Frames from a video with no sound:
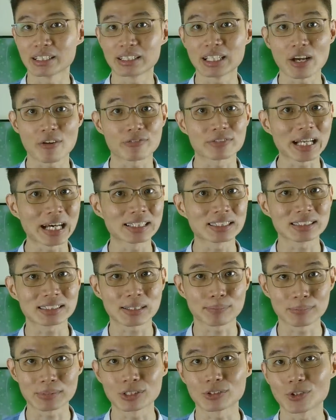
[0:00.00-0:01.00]
they have done
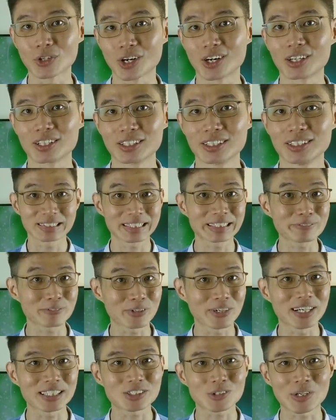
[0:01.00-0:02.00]
something wrong. Same
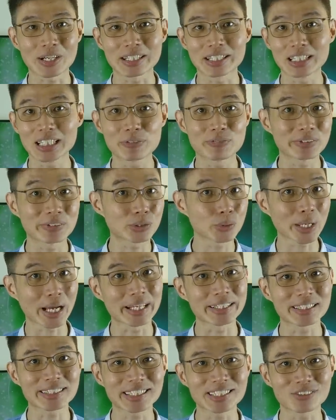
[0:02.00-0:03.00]
for us, right? If we do
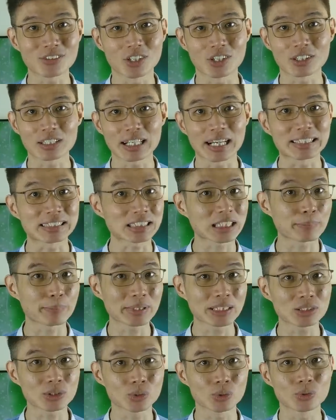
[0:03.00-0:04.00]
anything wrong, like
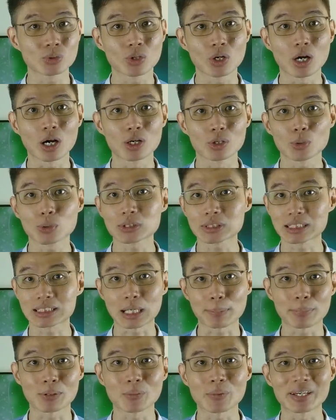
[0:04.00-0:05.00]
skipping school or lose the
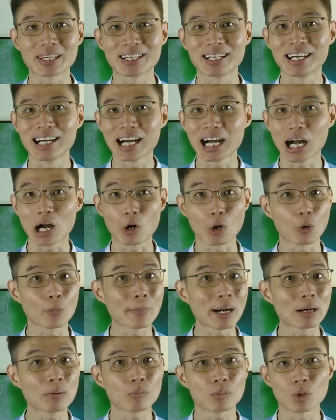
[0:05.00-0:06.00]
Tupperware weight, our
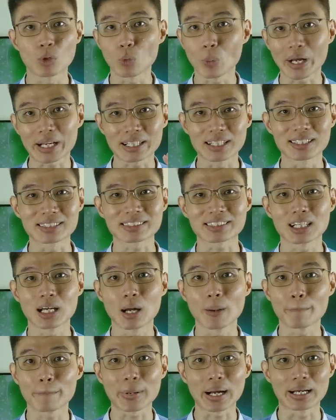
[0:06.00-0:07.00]
mom will whack us.
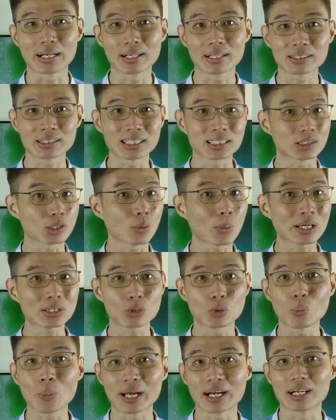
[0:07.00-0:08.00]
But they don't want
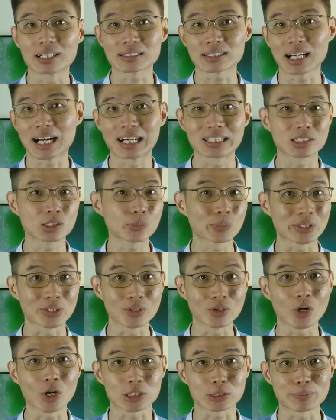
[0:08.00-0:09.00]
to whack us until we
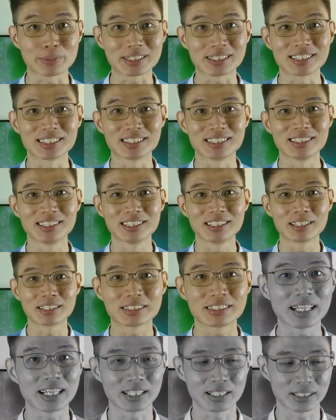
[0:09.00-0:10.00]
go hospital.
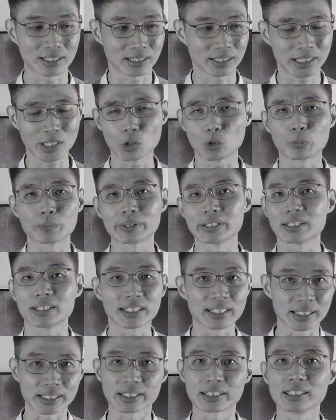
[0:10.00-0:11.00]
That would be
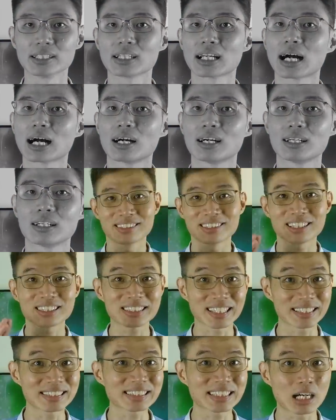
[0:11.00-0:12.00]
illegal lah. The
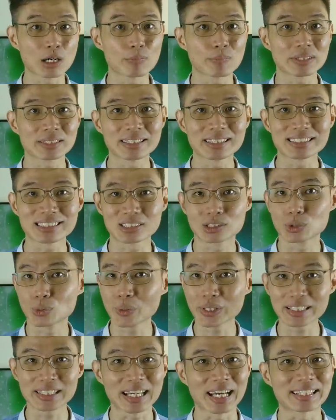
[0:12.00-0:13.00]
Chinese government is
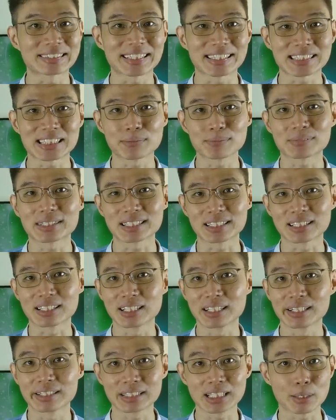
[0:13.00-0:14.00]
doing the exact same thing.
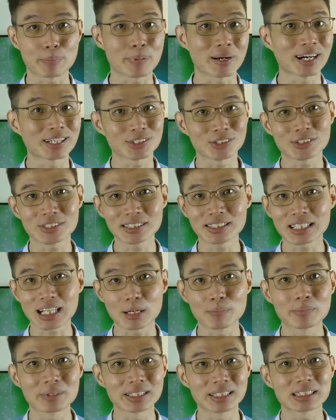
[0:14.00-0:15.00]
They are punishing the
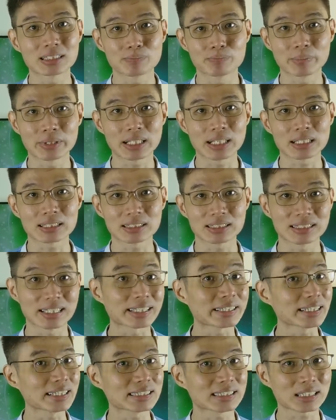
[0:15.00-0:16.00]
companies because they
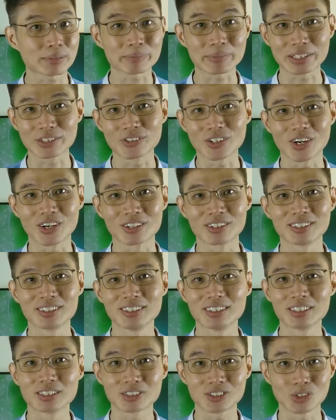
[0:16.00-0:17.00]
did something wrong.
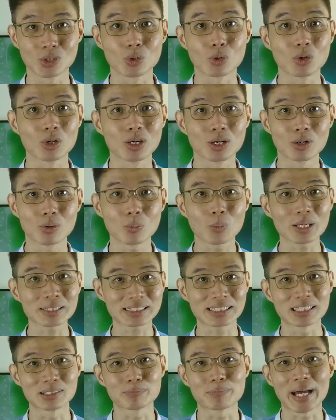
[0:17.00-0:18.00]
So, what's
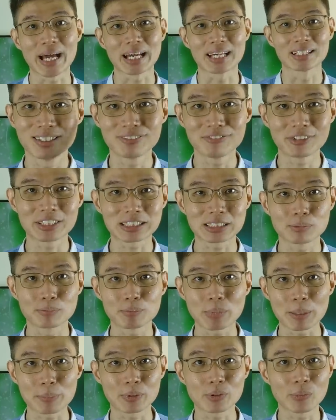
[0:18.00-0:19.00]
the impact? First,
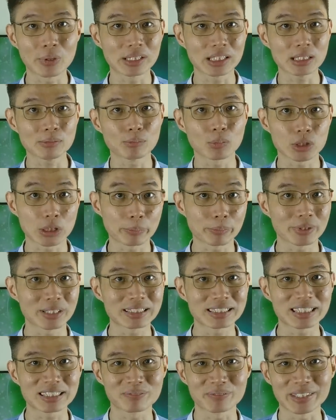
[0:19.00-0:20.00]
by preventing
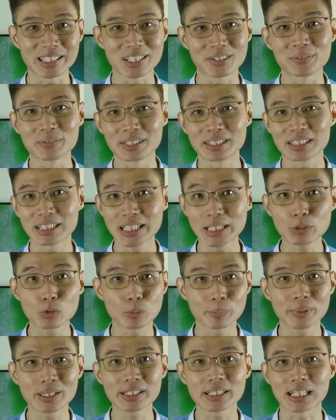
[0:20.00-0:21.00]
monopolistic behavior, it will
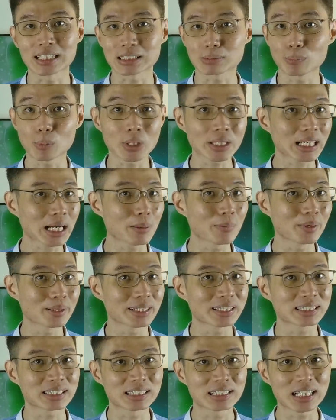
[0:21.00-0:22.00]
mean that smaller
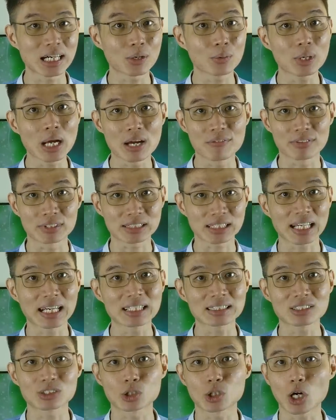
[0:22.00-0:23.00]
companies now have a
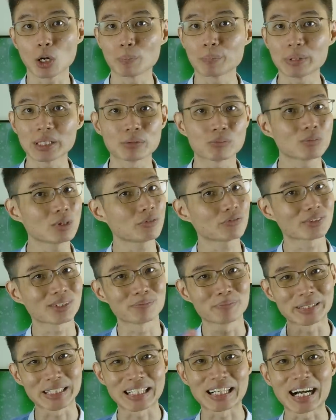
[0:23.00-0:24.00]
chance to compete with the
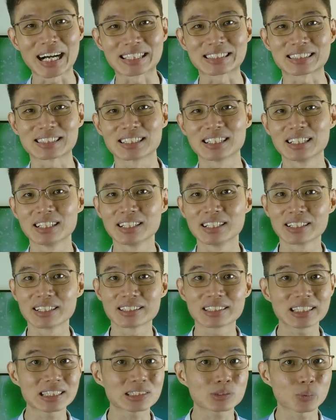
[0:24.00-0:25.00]
big guys.
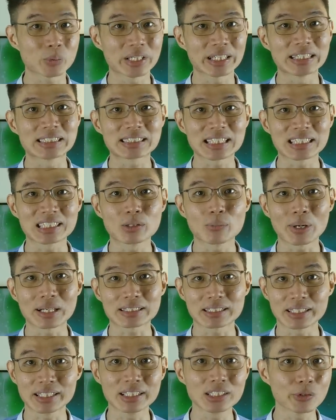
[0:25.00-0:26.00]
This would
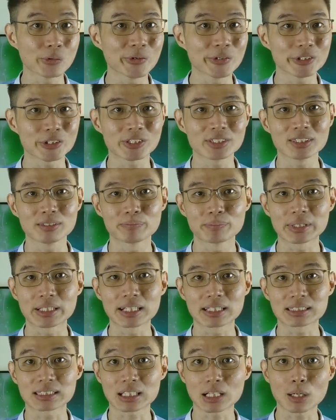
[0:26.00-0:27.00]
incentivize innovation
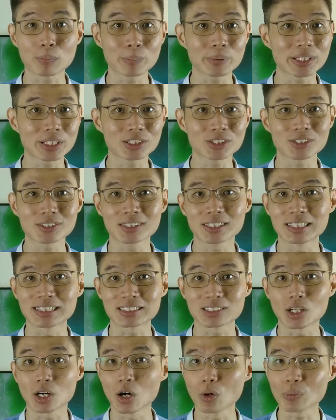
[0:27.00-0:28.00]
because competition
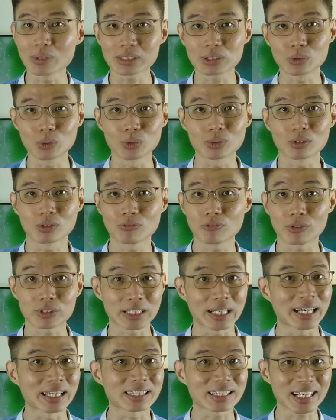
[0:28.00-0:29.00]
is always good for
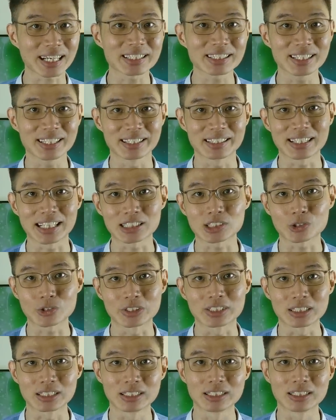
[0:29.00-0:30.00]
the entire industry.